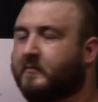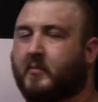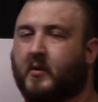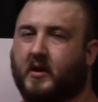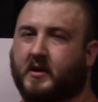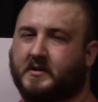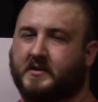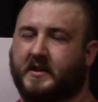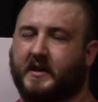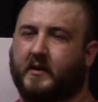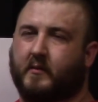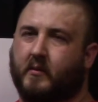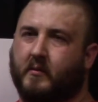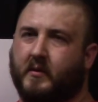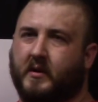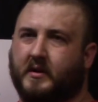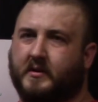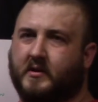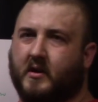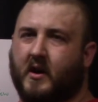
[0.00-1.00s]
parts here, what we're
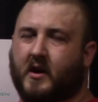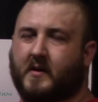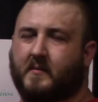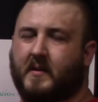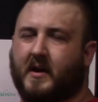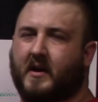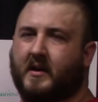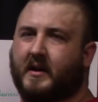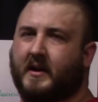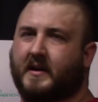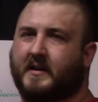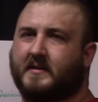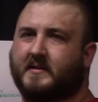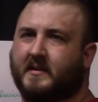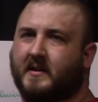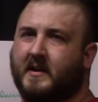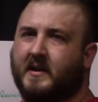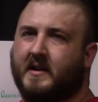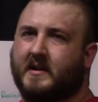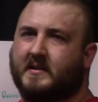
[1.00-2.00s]
going to talk about
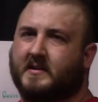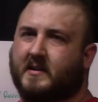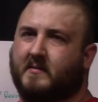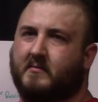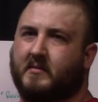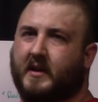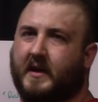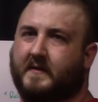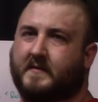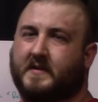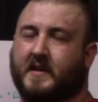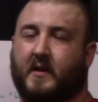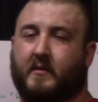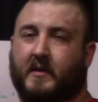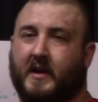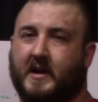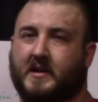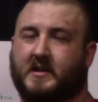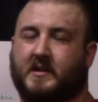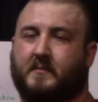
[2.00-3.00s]
is some lifts that would
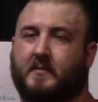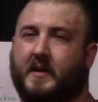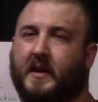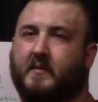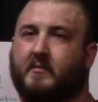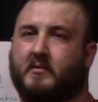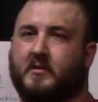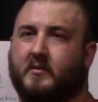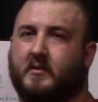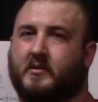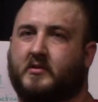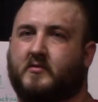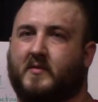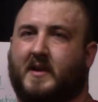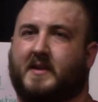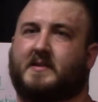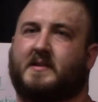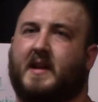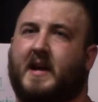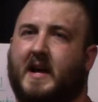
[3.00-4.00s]
actually be able to
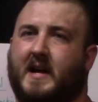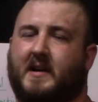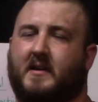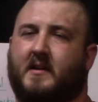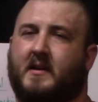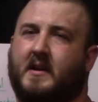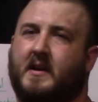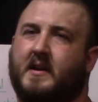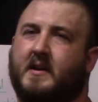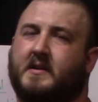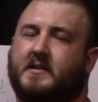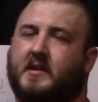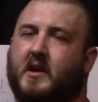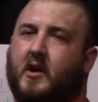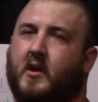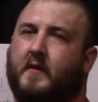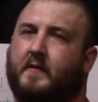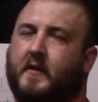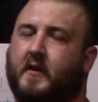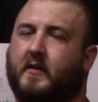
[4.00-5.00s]
address that.
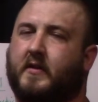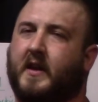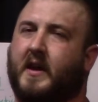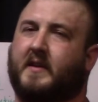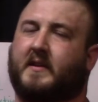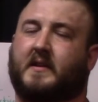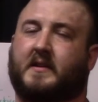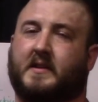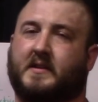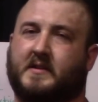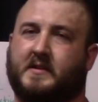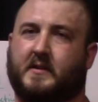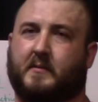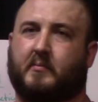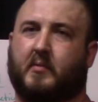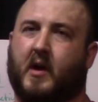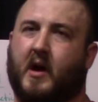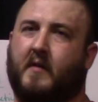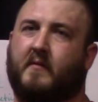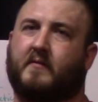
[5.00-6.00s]
So if you think that this is a
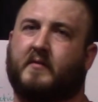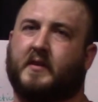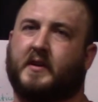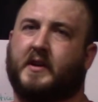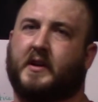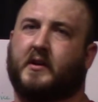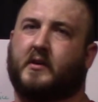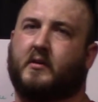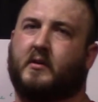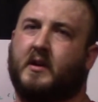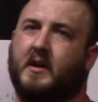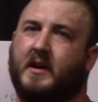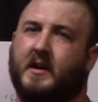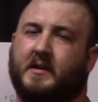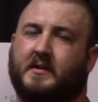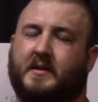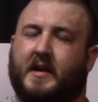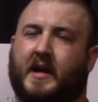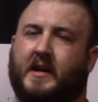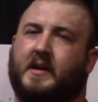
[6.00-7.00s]
problem for you,
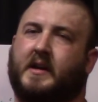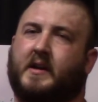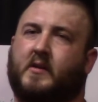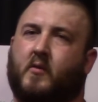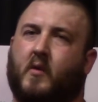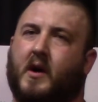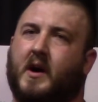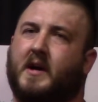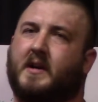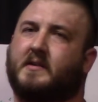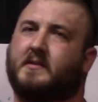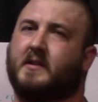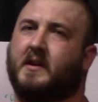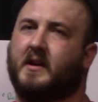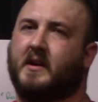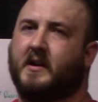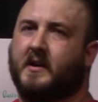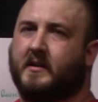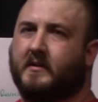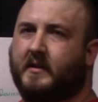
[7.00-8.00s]
technique-wise,
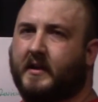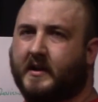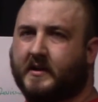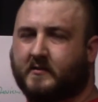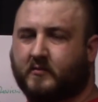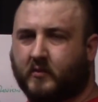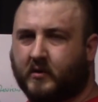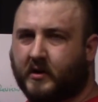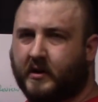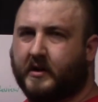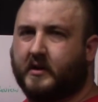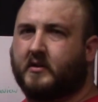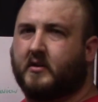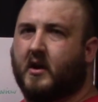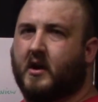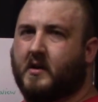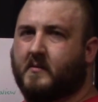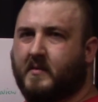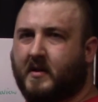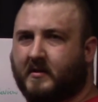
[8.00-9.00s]
we're going to
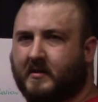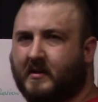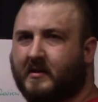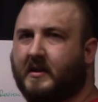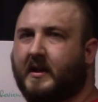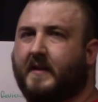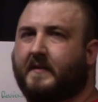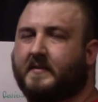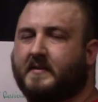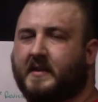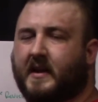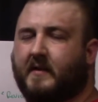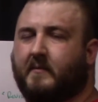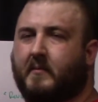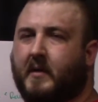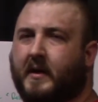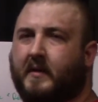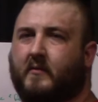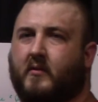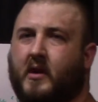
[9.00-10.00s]
talk about the lifts that
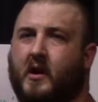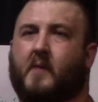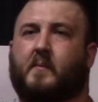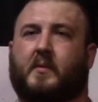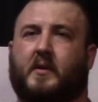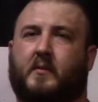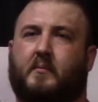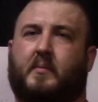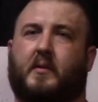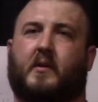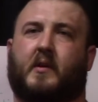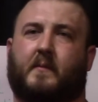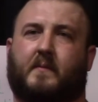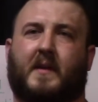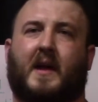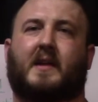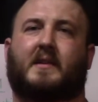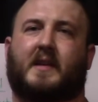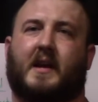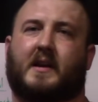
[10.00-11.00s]
might help you build up
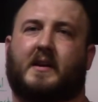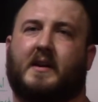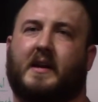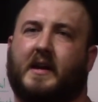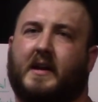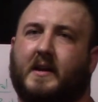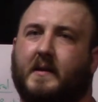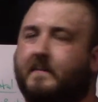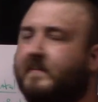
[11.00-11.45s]
that technique.